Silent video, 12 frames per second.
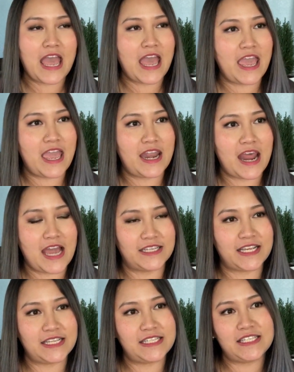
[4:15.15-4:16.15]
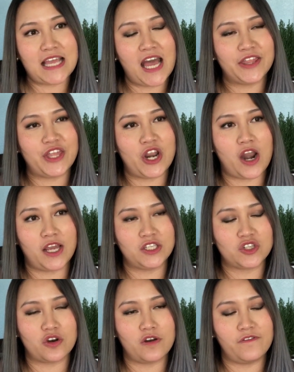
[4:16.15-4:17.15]
And as I sat there, I
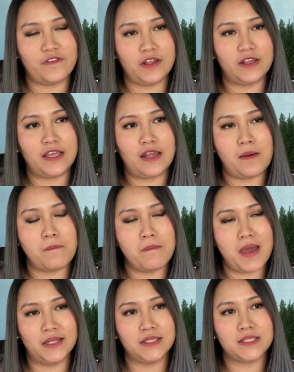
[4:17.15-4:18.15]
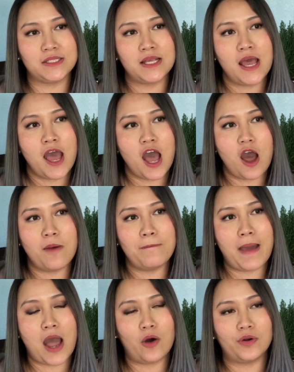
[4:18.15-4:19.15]
started feeling an immense
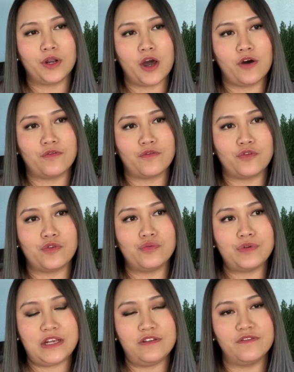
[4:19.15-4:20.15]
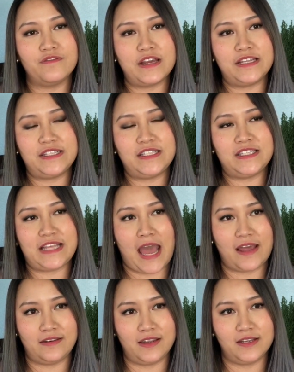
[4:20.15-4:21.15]
amount of grief and
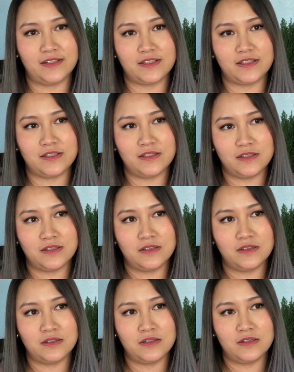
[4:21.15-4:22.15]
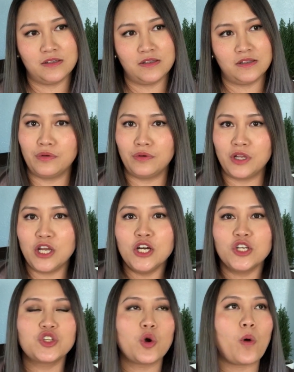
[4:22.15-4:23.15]
sadness.
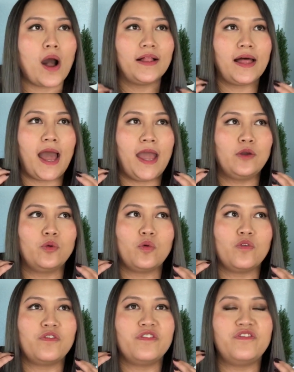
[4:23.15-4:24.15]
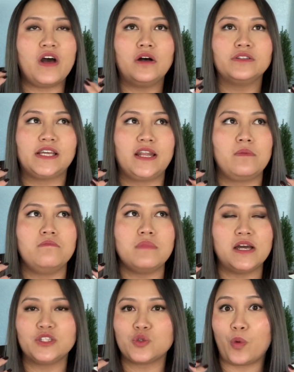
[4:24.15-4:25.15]
So while I felt an
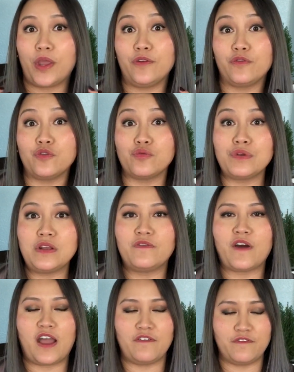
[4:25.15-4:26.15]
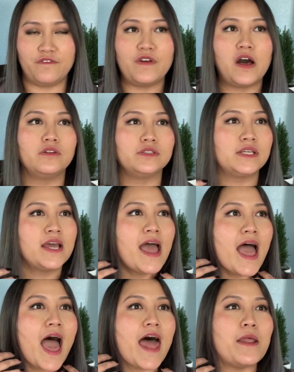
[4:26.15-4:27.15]
immense weight of grief, I felt
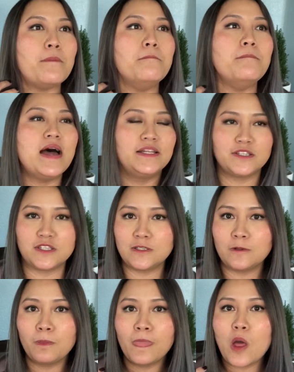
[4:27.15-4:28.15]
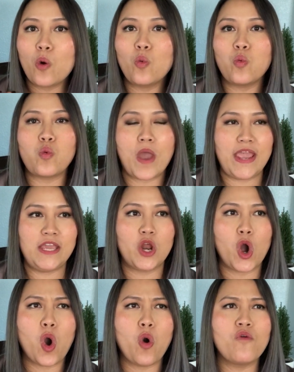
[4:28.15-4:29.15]
an immense weight,
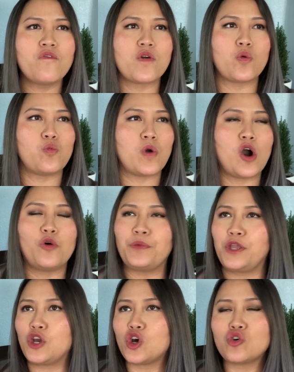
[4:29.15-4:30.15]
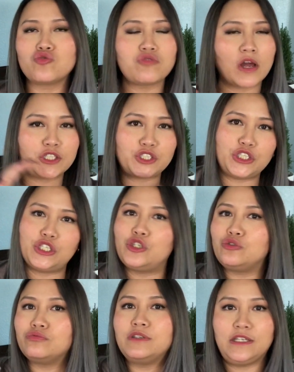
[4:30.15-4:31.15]
overwhelming, crushing
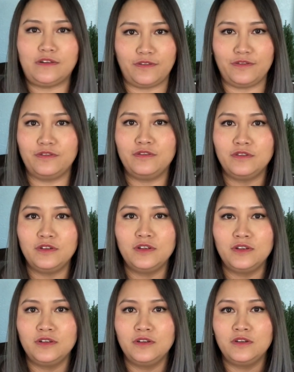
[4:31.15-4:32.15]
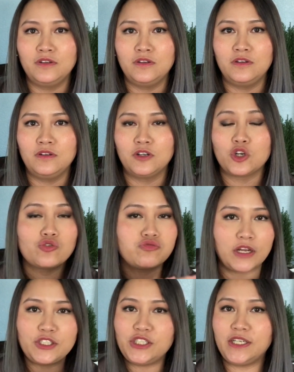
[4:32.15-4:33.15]
grief,
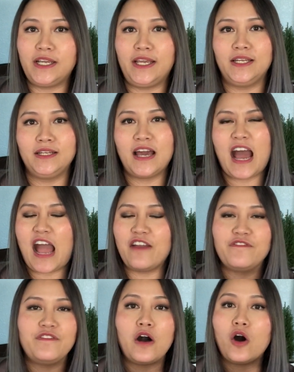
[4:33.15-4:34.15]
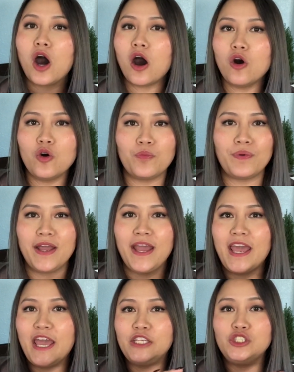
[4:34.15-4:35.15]
crushing it. I felt hope
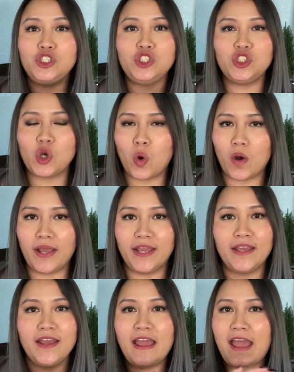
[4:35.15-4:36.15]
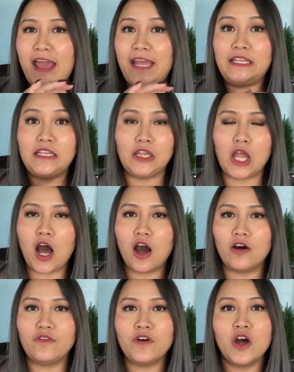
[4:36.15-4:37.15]
and joy and
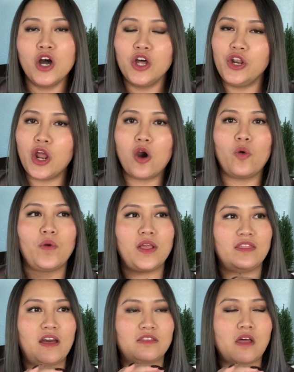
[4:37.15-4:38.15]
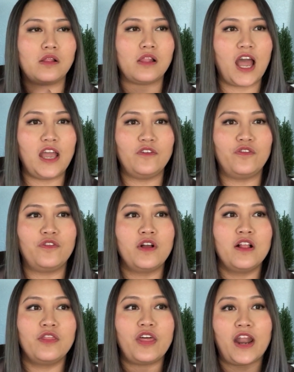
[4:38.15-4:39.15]
love, knowing that the life
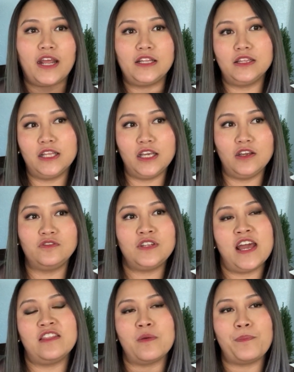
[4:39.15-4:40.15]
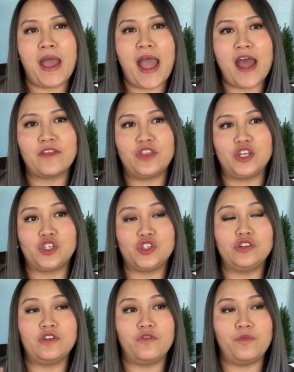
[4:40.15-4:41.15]
that I lived and the path that
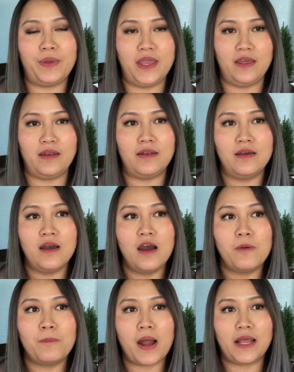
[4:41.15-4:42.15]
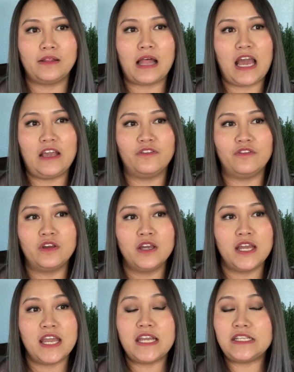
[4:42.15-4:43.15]
should have been my life
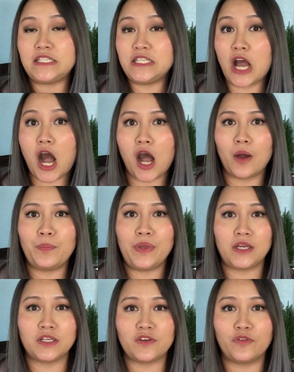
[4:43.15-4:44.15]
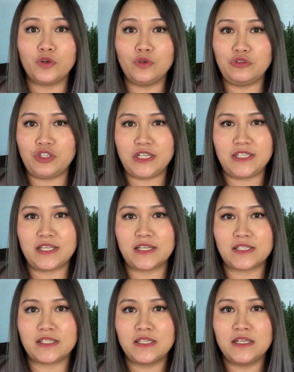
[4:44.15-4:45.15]
is not, because of who
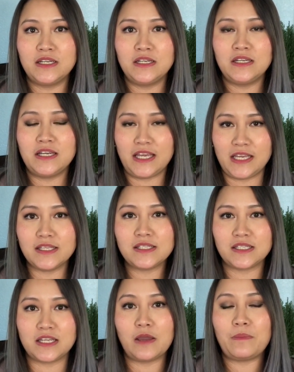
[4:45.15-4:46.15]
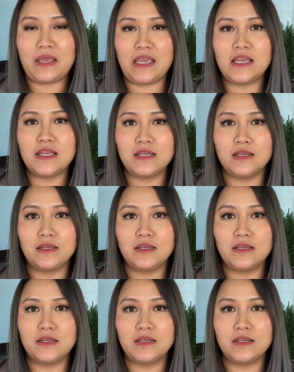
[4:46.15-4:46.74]
Jesus is to me.